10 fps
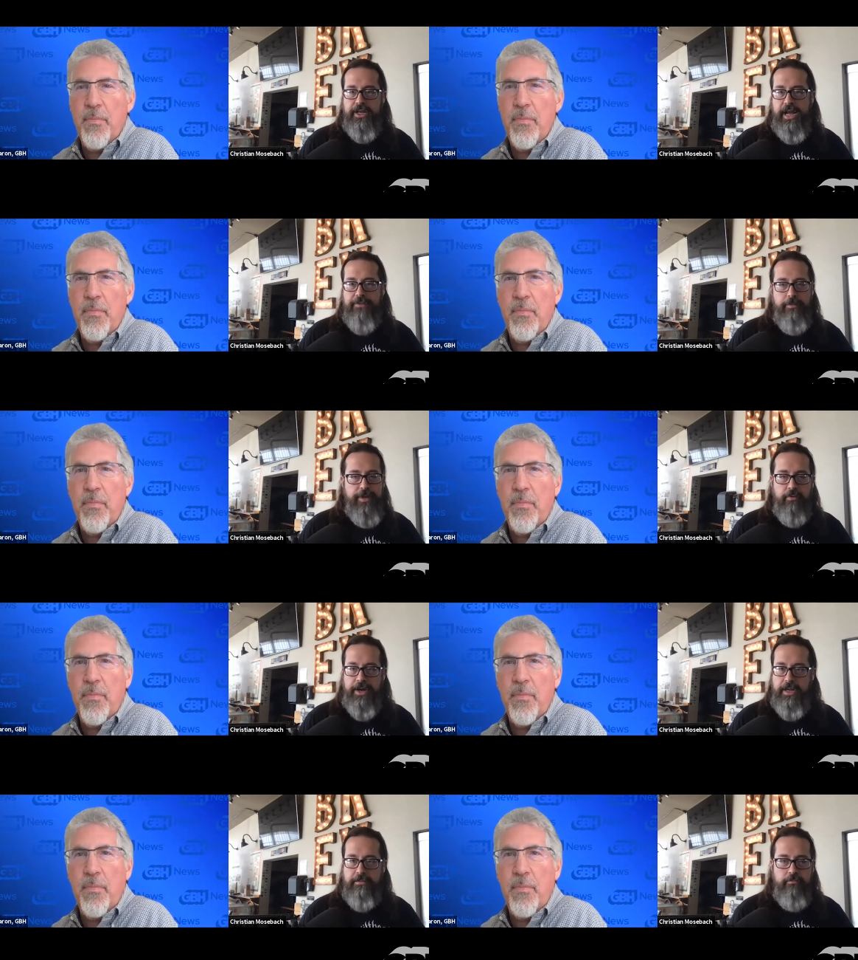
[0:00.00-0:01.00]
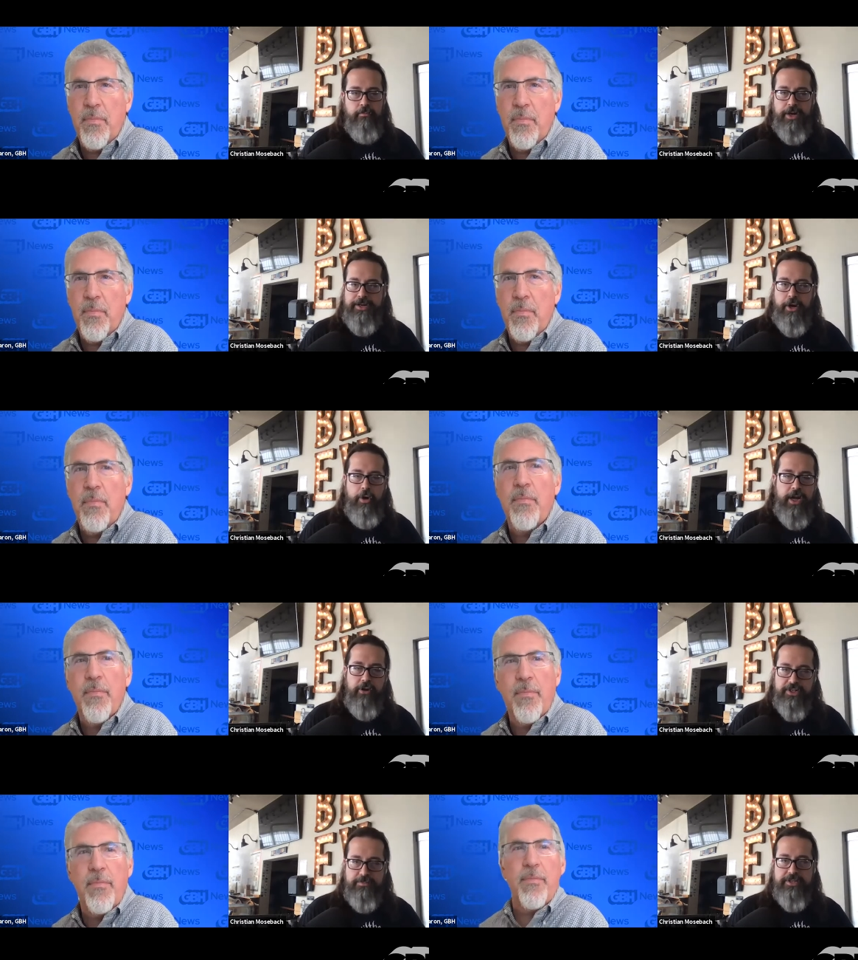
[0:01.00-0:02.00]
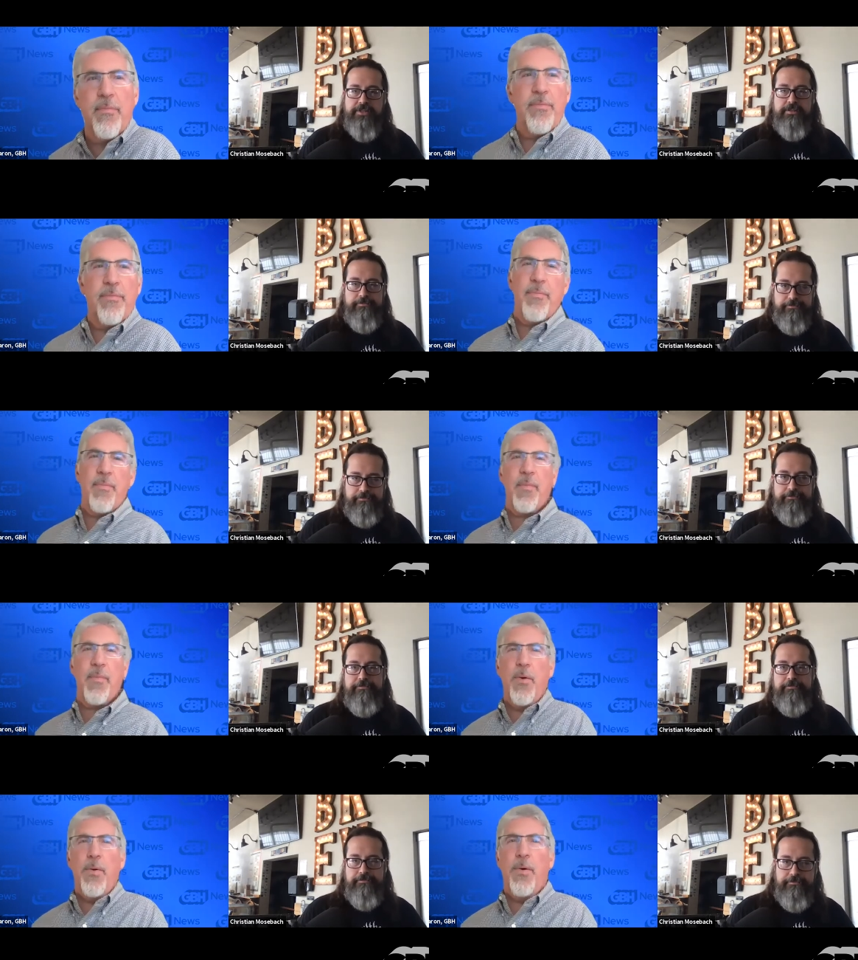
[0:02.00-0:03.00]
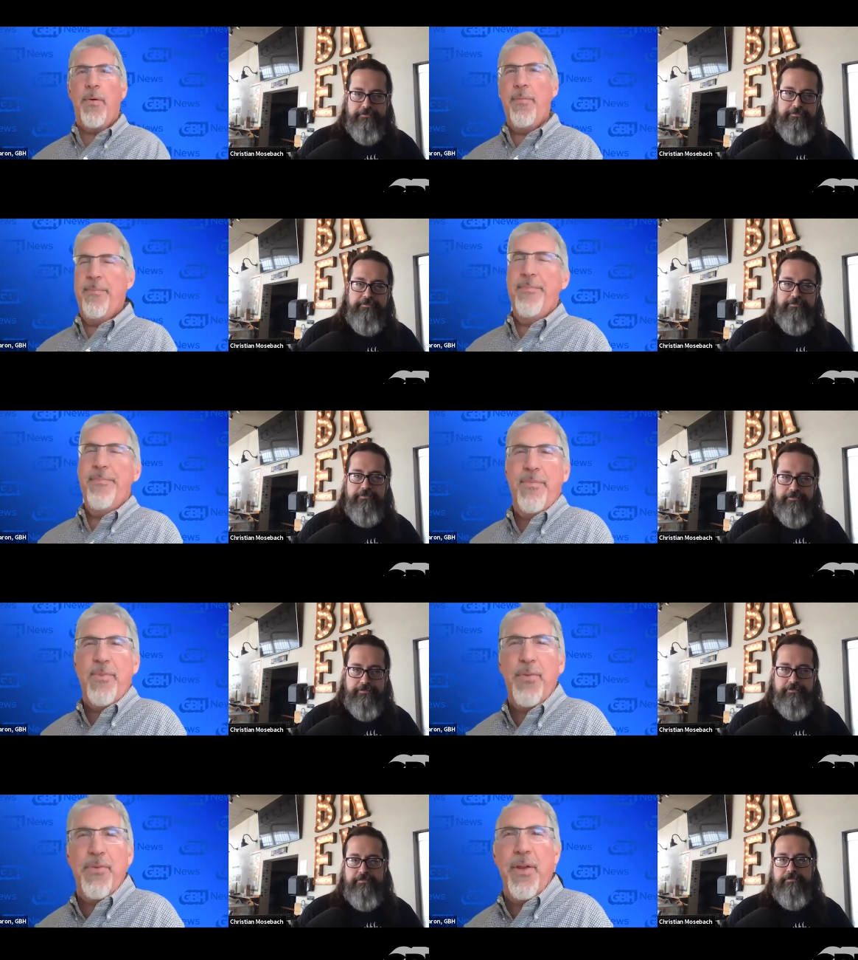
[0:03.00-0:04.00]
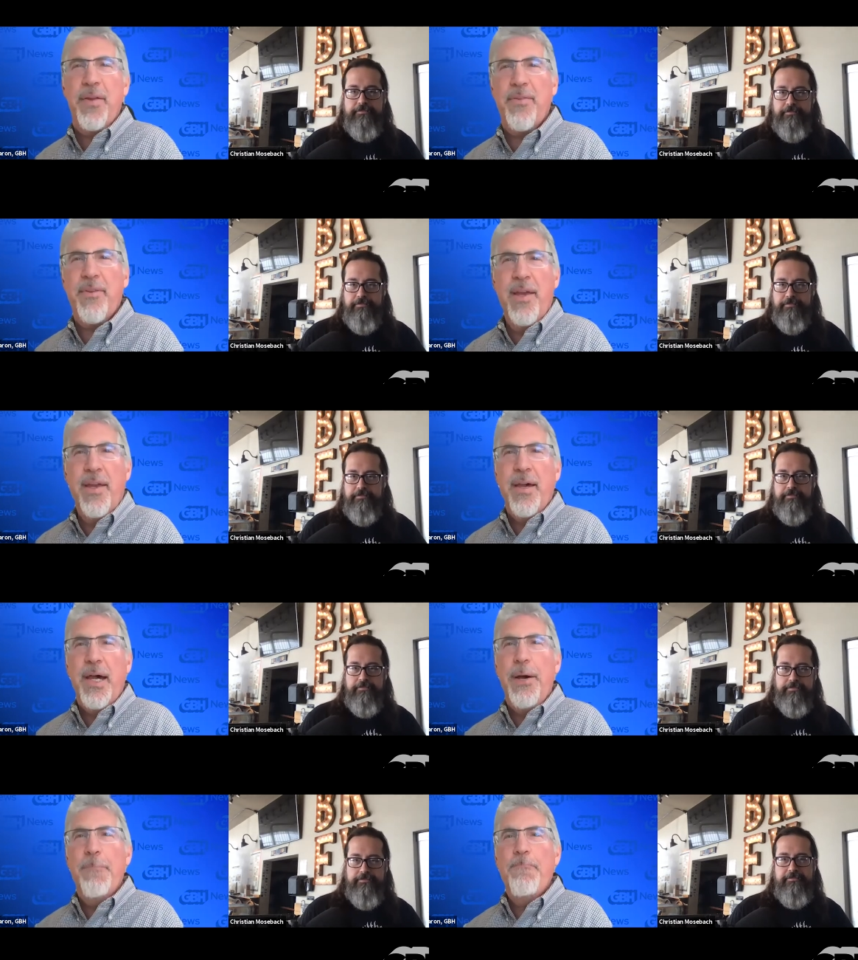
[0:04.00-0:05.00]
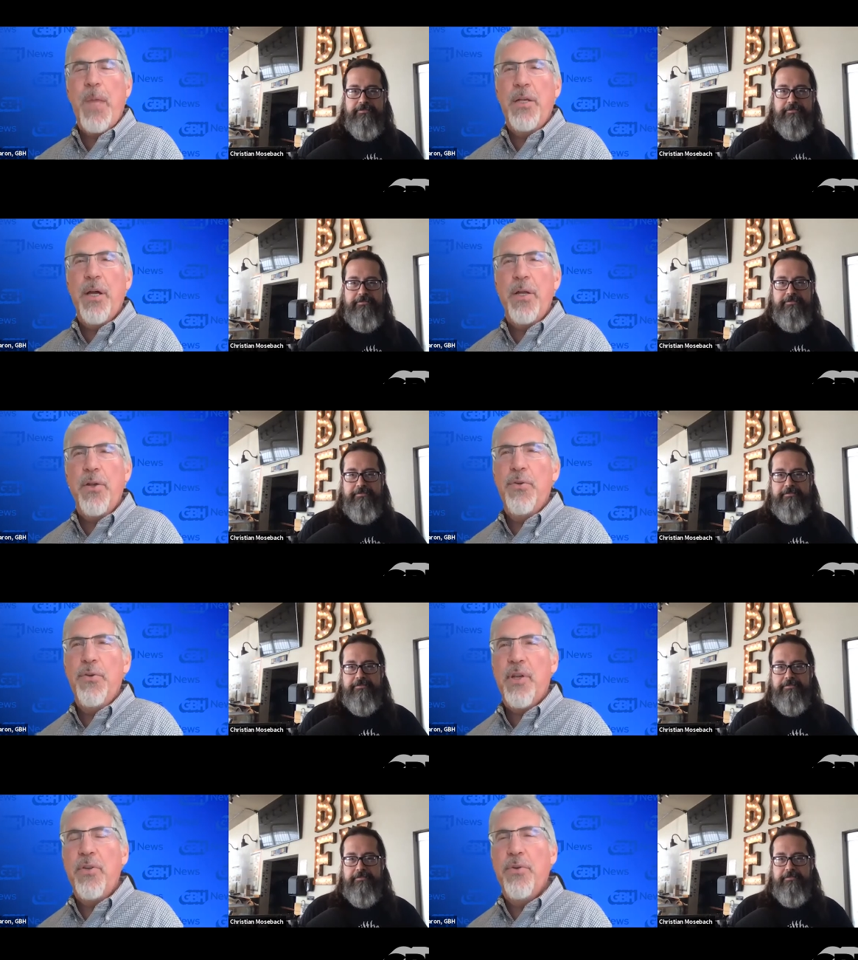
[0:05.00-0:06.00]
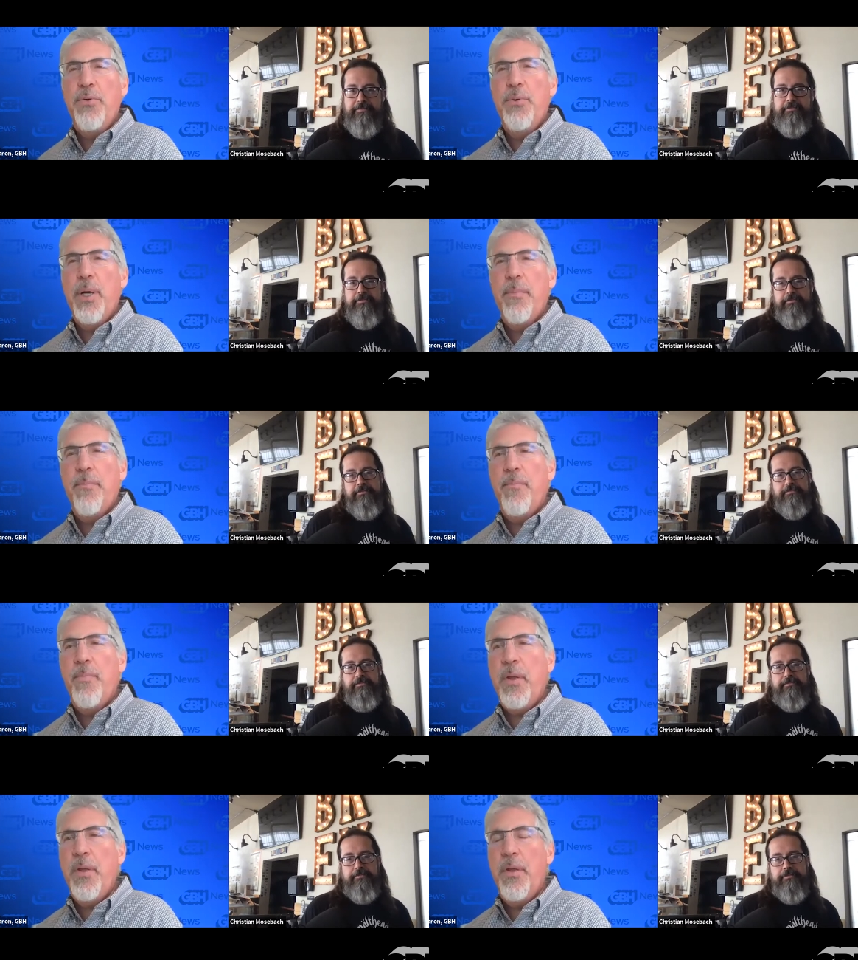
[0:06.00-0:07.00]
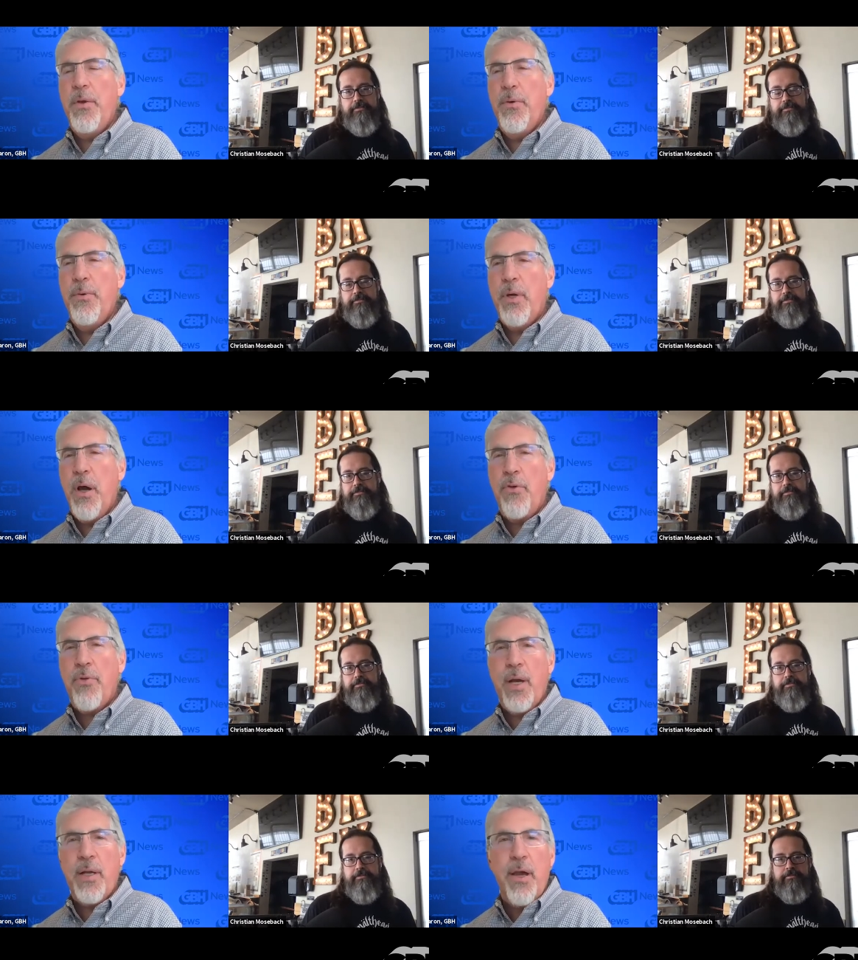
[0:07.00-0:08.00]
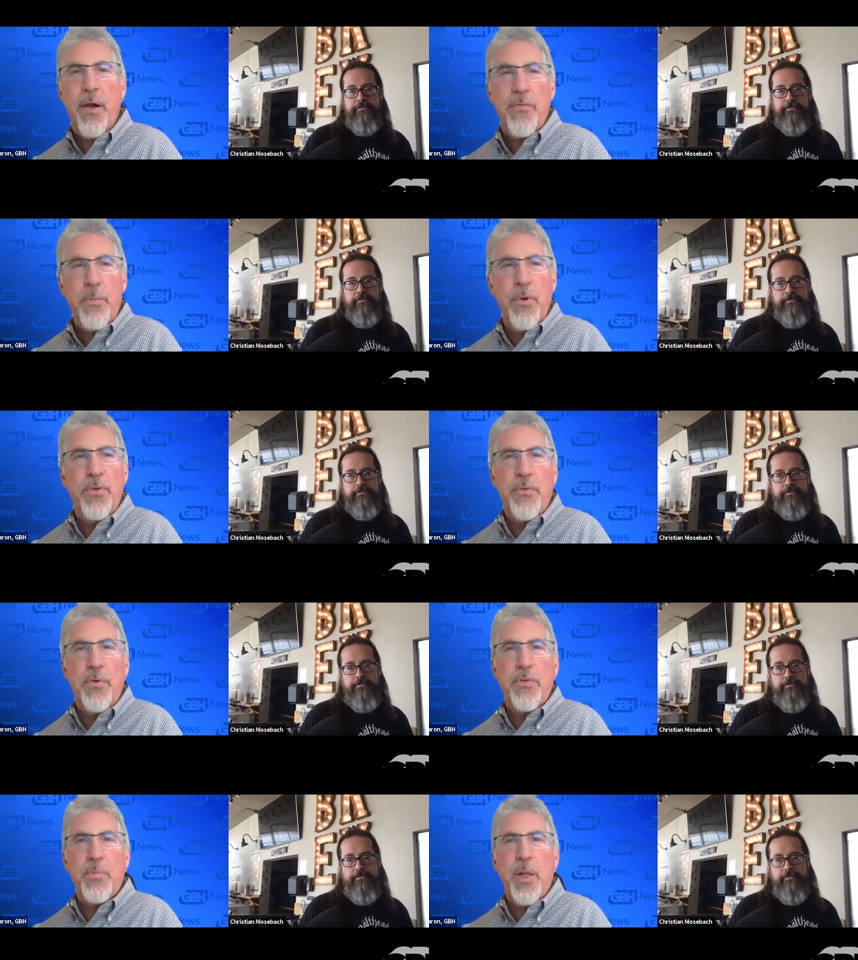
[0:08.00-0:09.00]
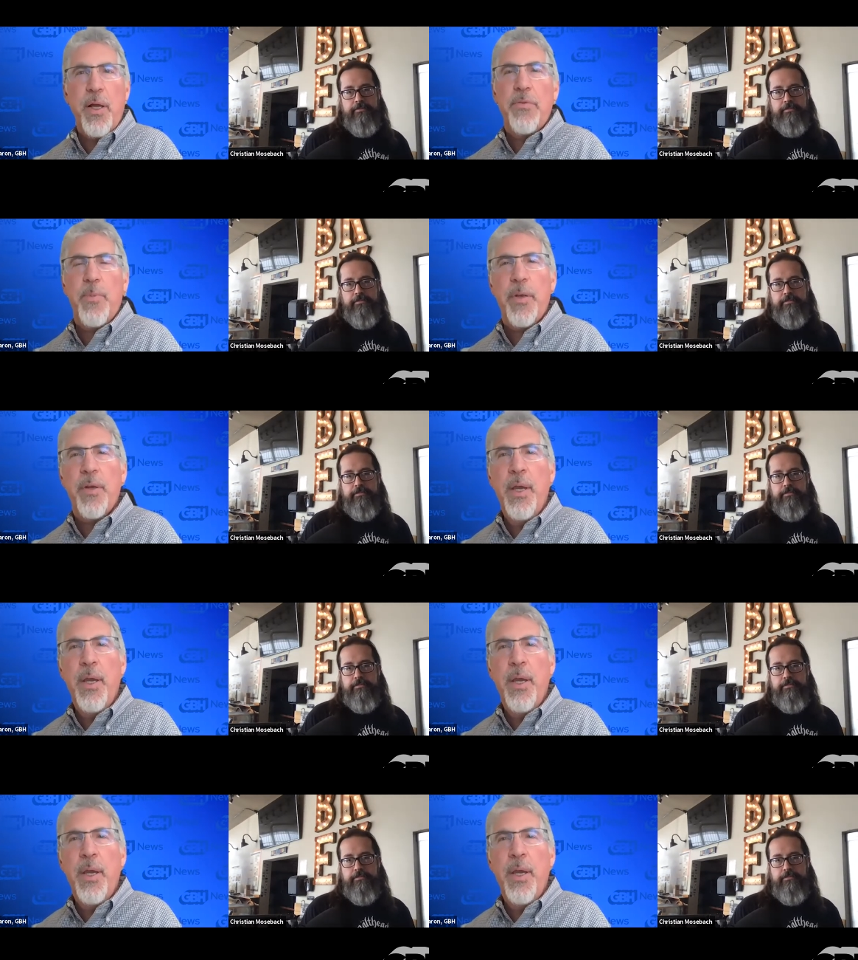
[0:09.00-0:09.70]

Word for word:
Speaker 1: you could have your beer ready, ready to go by Christmas. Oh,
Speaker 2: sounds nice. Um, I, I know you said you, um, you contract out for most of your supplies, but,